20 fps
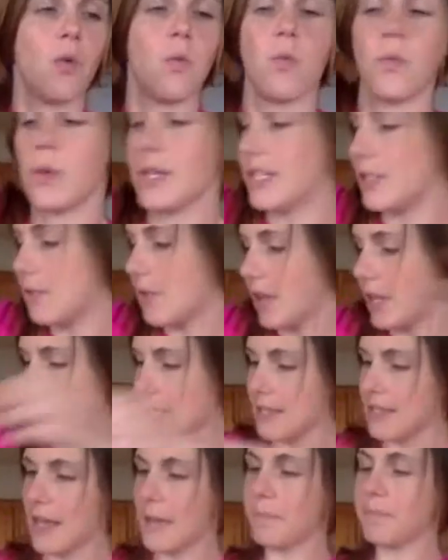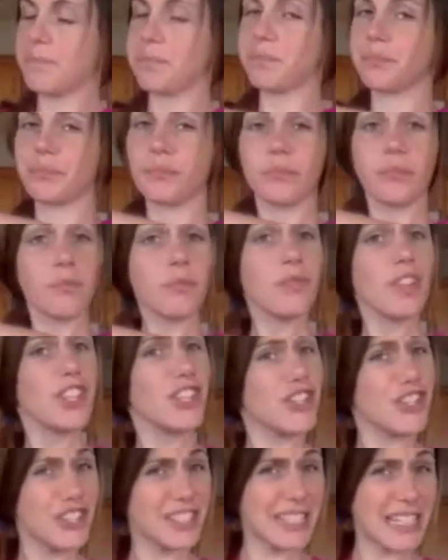We do not need them.
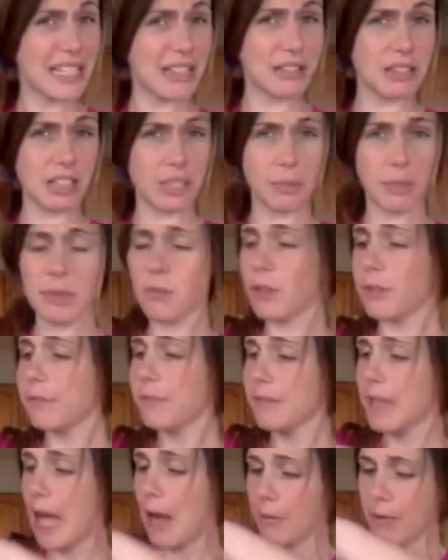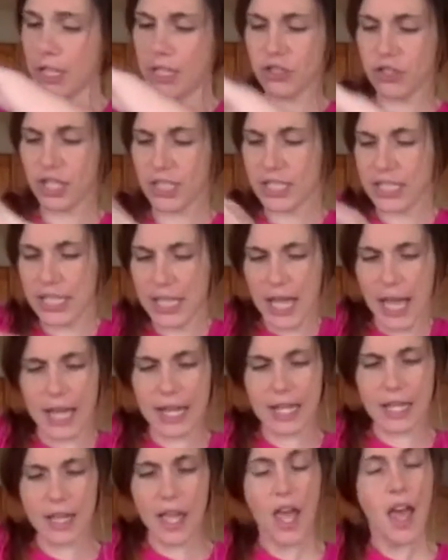You're gonna take a little bit more flour just to
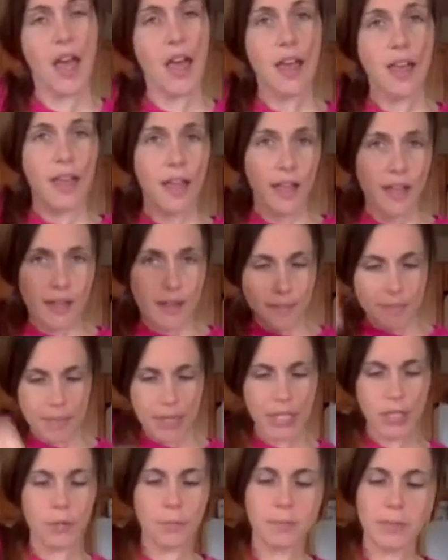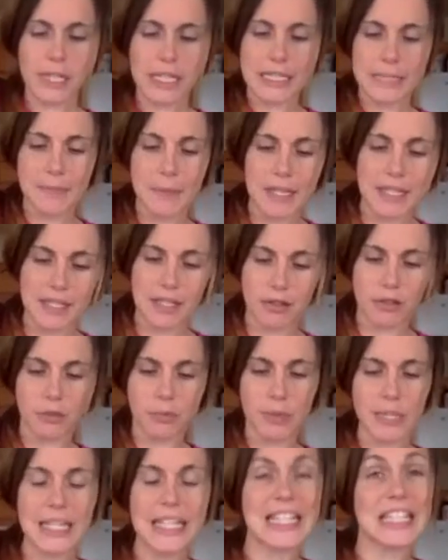kind of make your play space a little
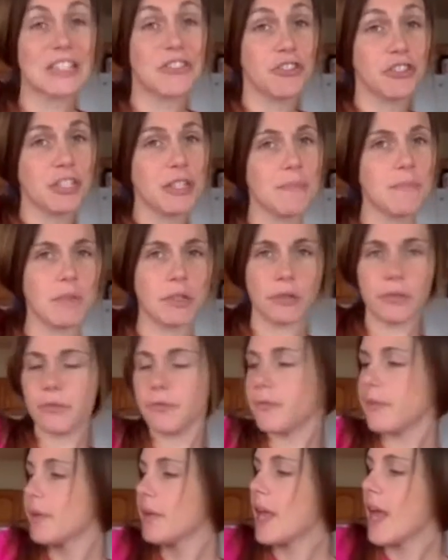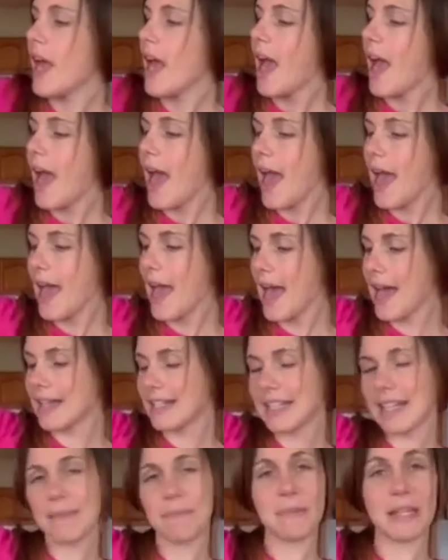bit easier to move.
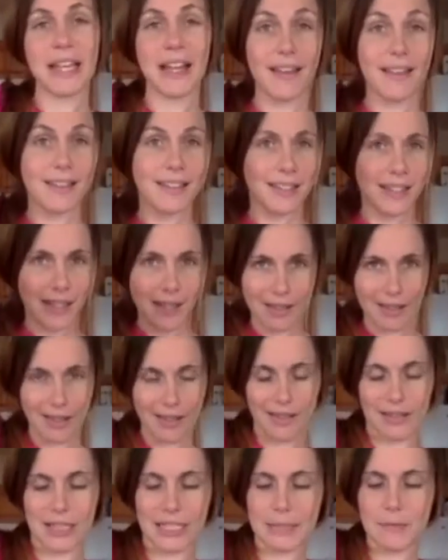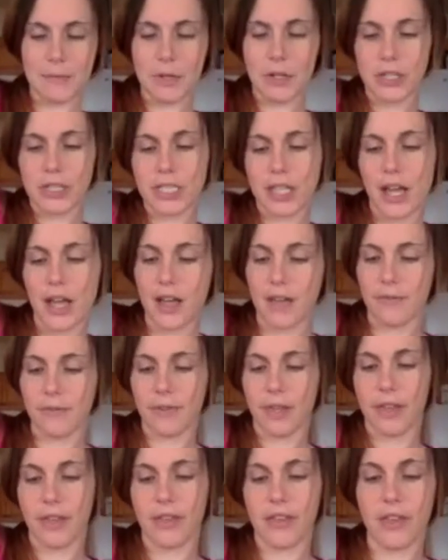And because in the spirit of
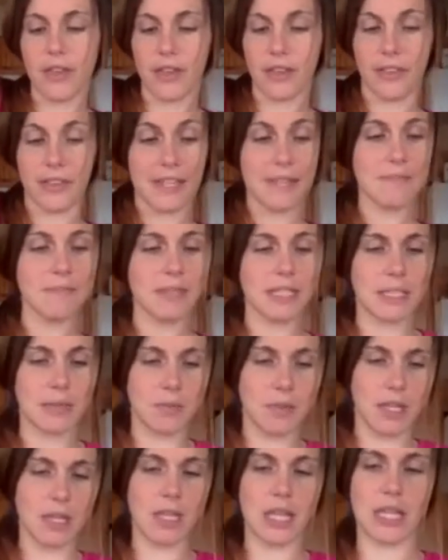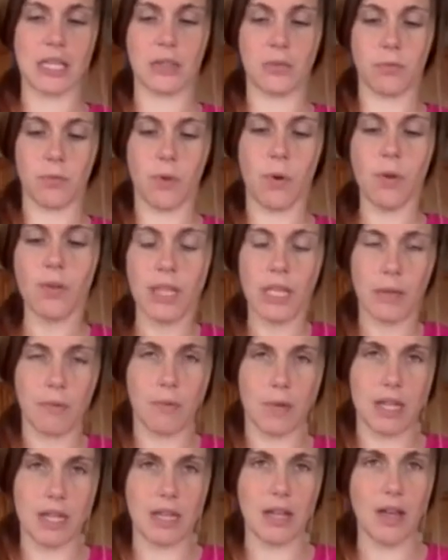the theme this week, it's rolling
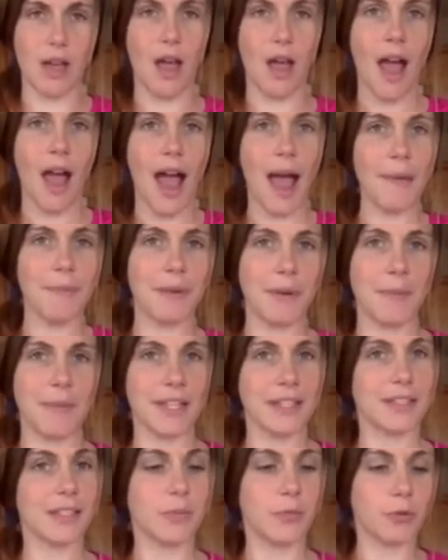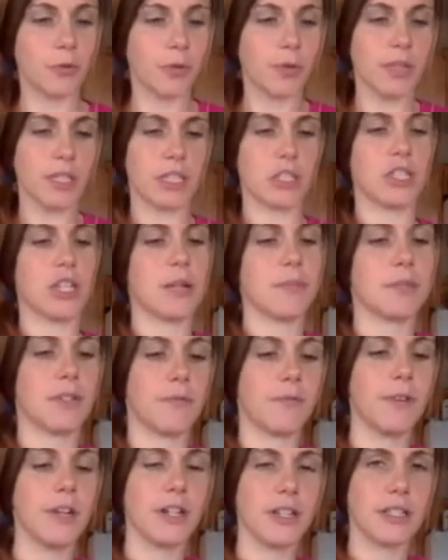week, I'm gonna make some rolling shapes. So
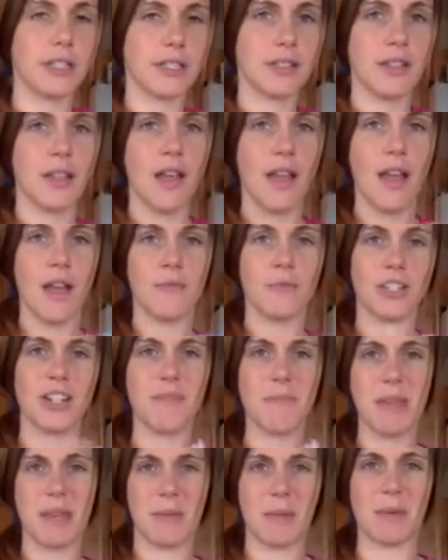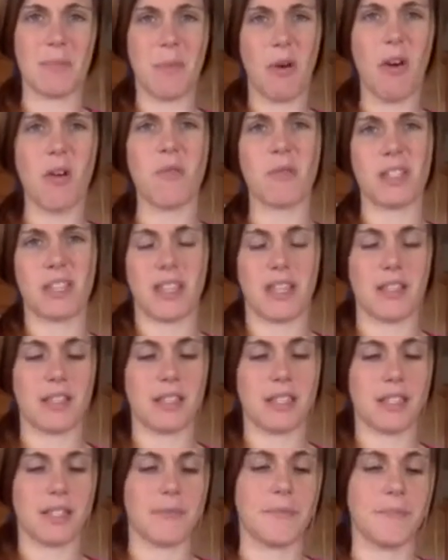first, I'm just gonna make a big ball with
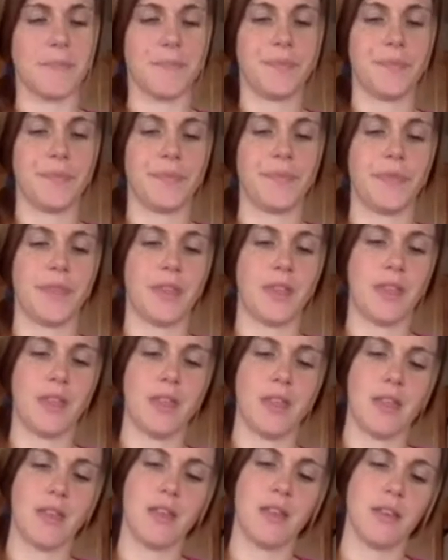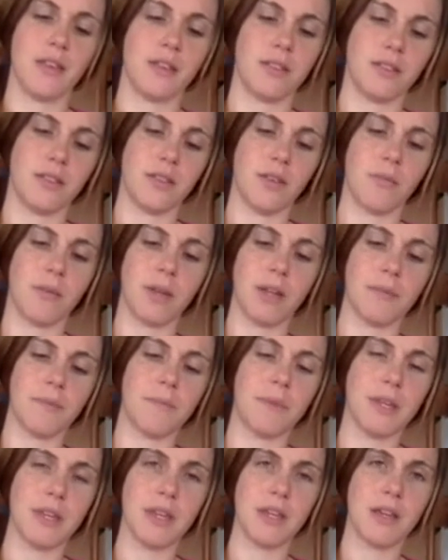this. So we got a
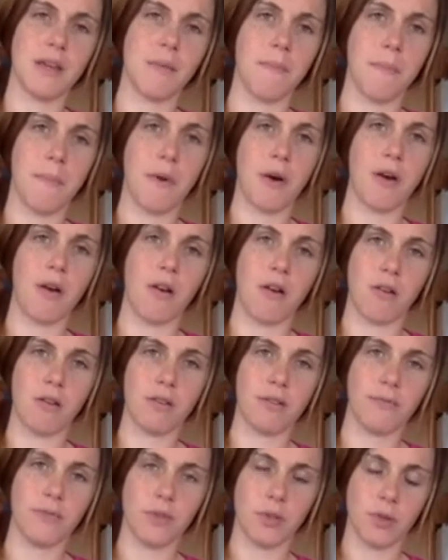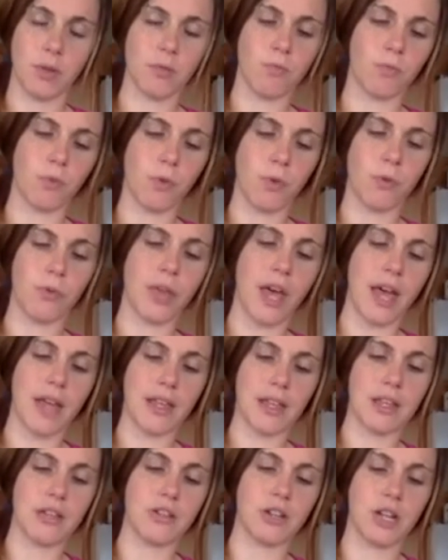big ball. You can roll
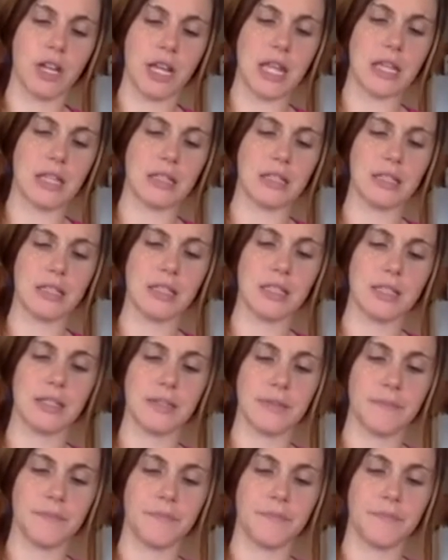that in your hands.